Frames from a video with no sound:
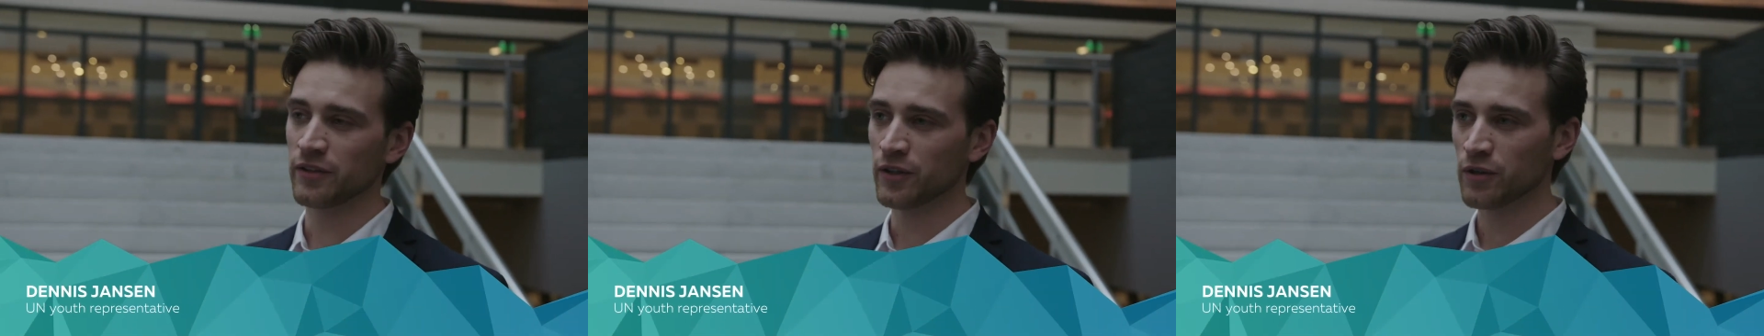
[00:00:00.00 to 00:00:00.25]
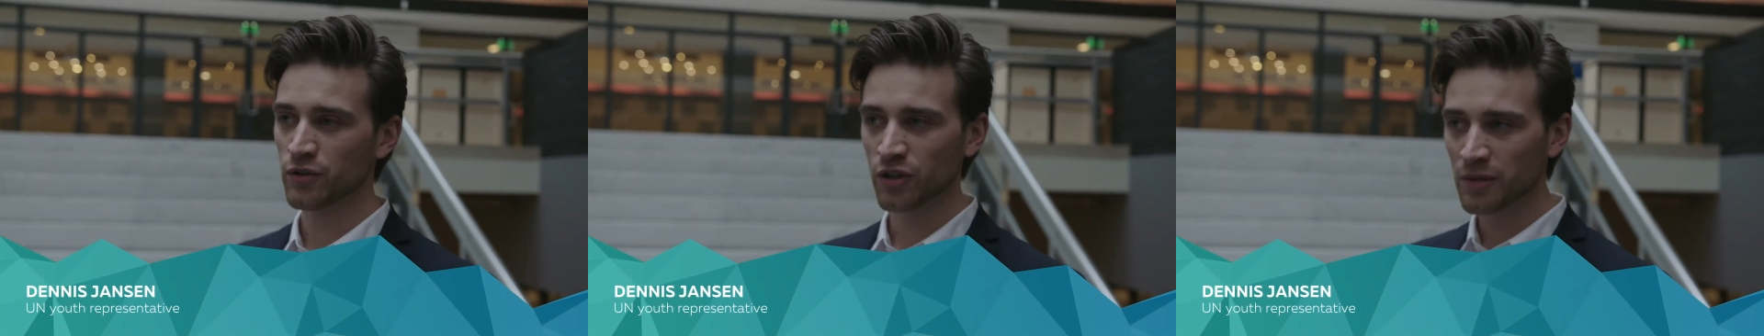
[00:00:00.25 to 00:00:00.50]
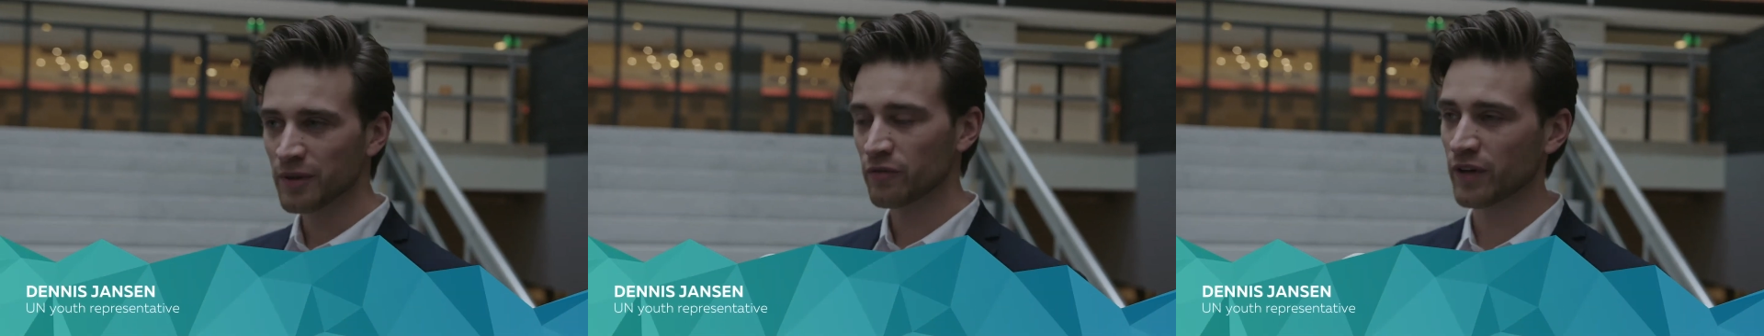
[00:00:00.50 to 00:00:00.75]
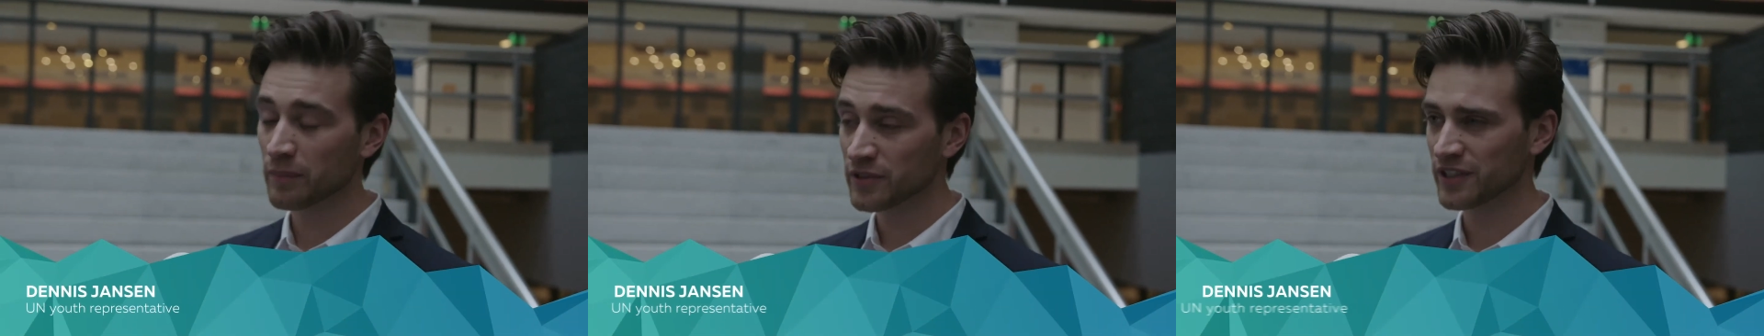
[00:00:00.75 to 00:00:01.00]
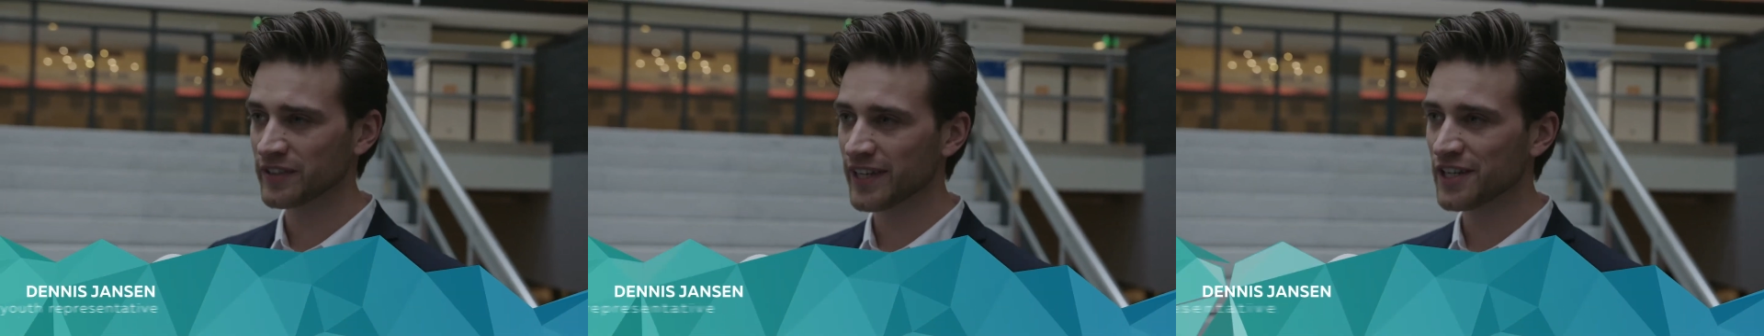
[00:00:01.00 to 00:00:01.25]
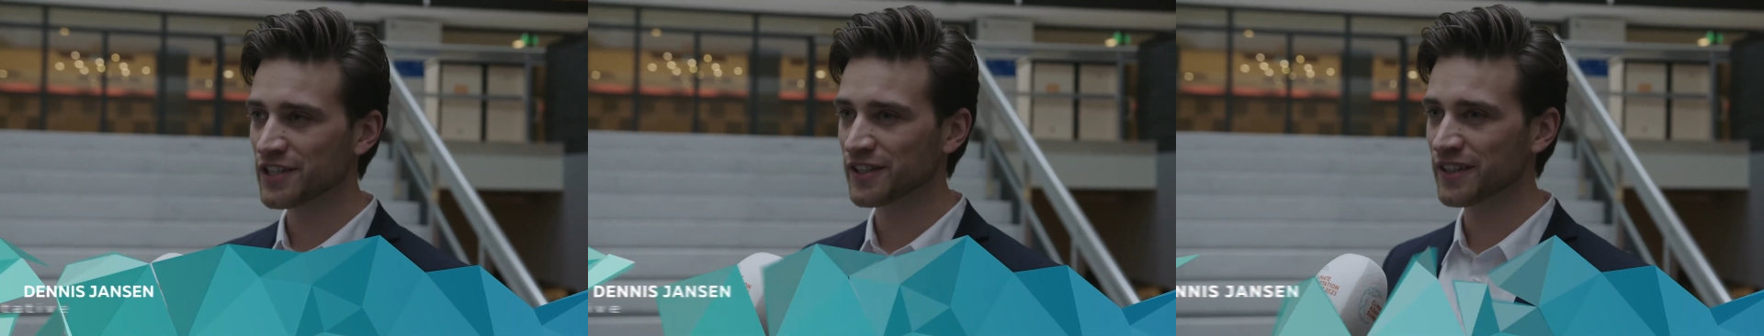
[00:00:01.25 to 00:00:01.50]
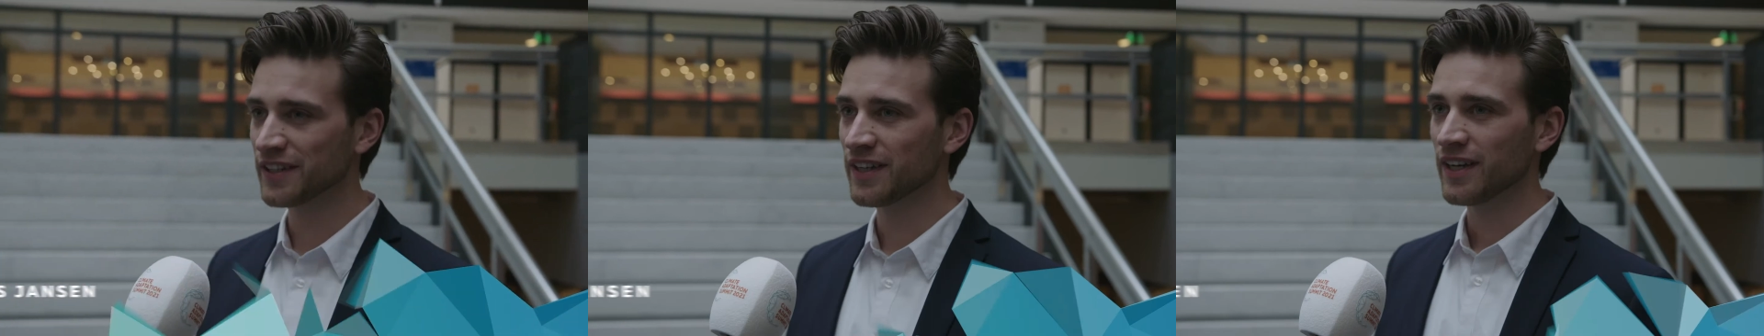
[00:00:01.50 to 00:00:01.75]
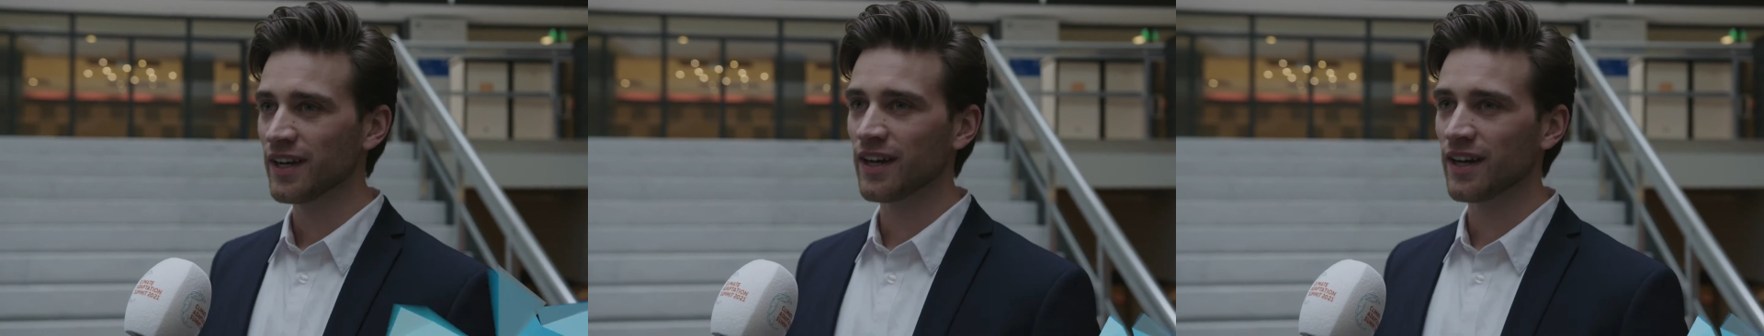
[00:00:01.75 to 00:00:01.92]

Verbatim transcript: You know, it's all about representation.